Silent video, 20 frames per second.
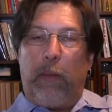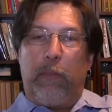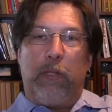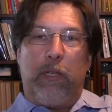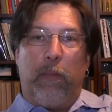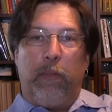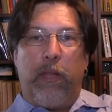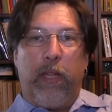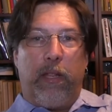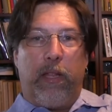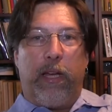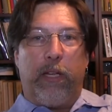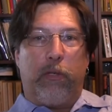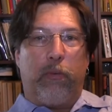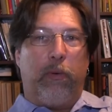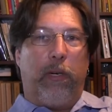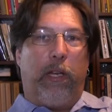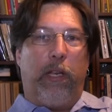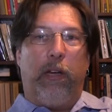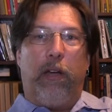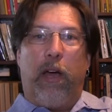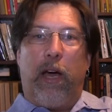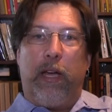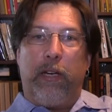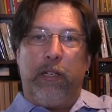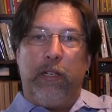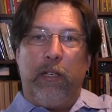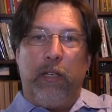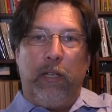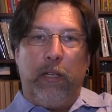something that's really
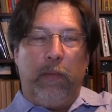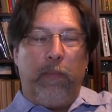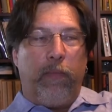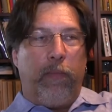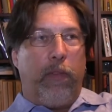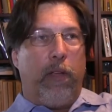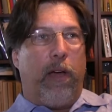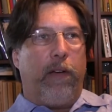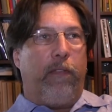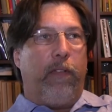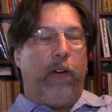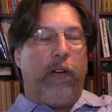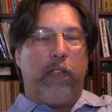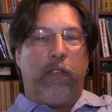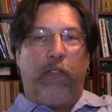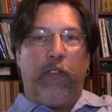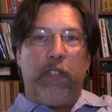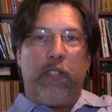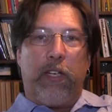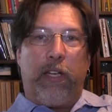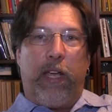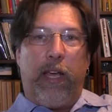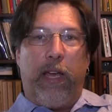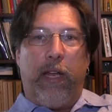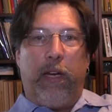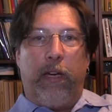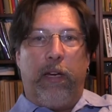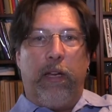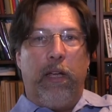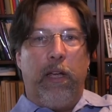not very
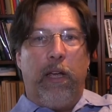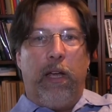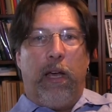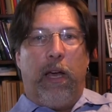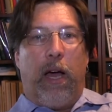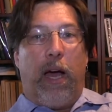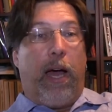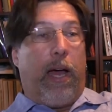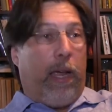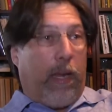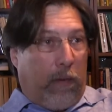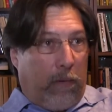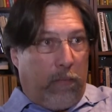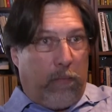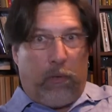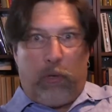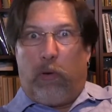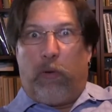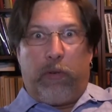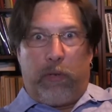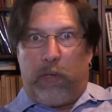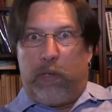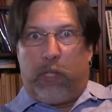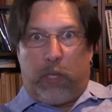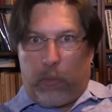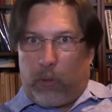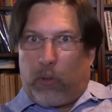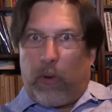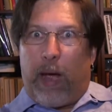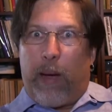sophisticated. I don't
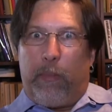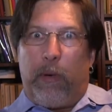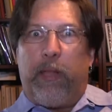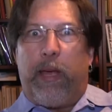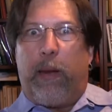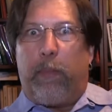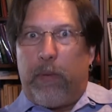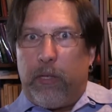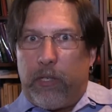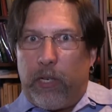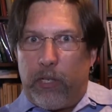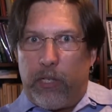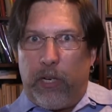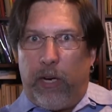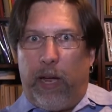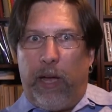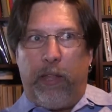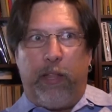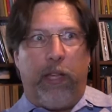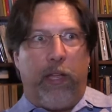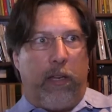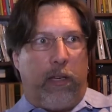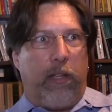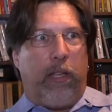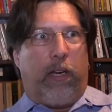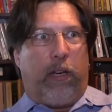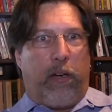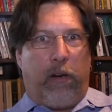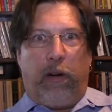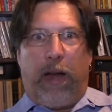subscribe to that position. I think
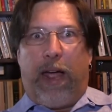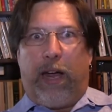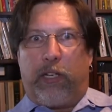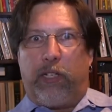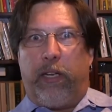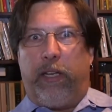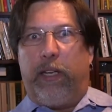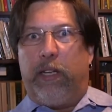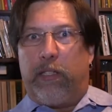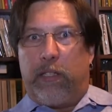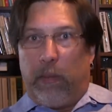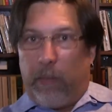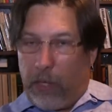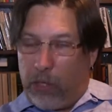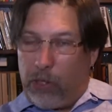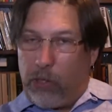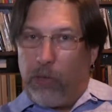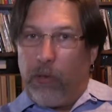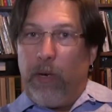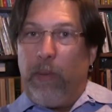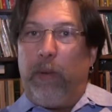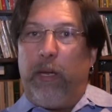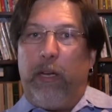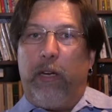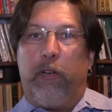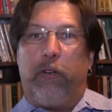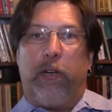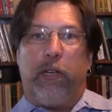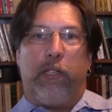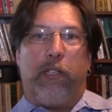that there actually is some extremely
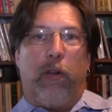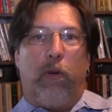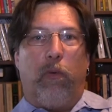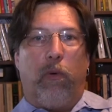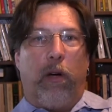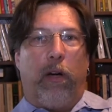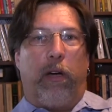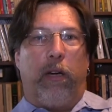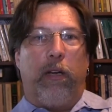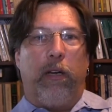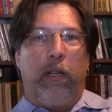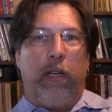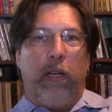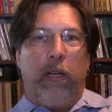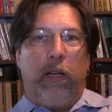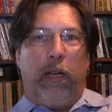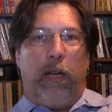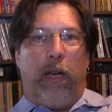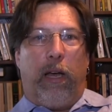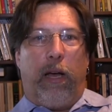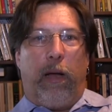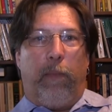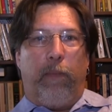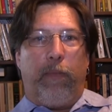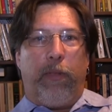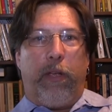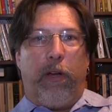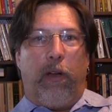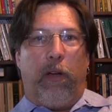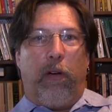interesting work,
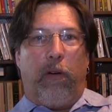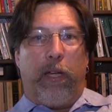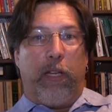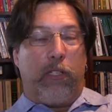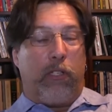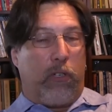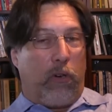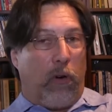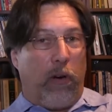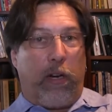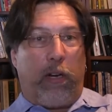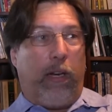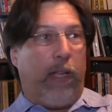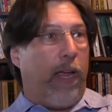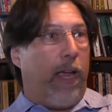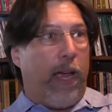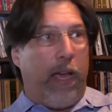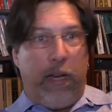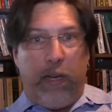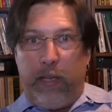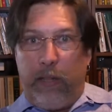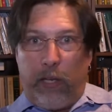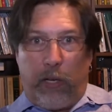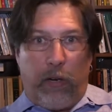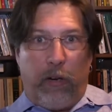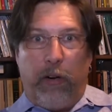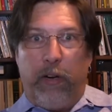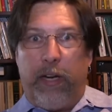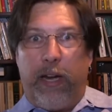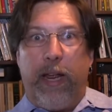historically and in the
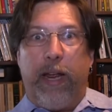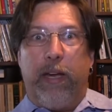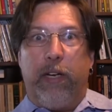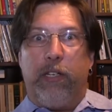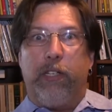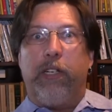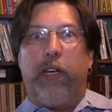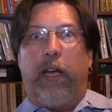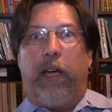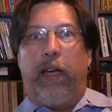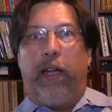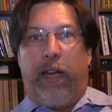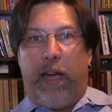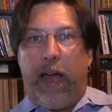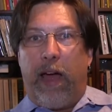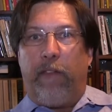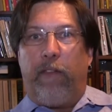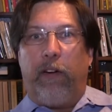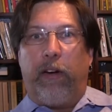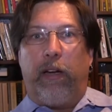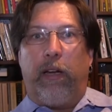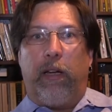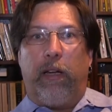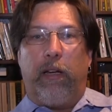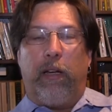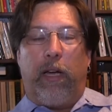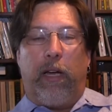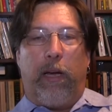current age in Africa,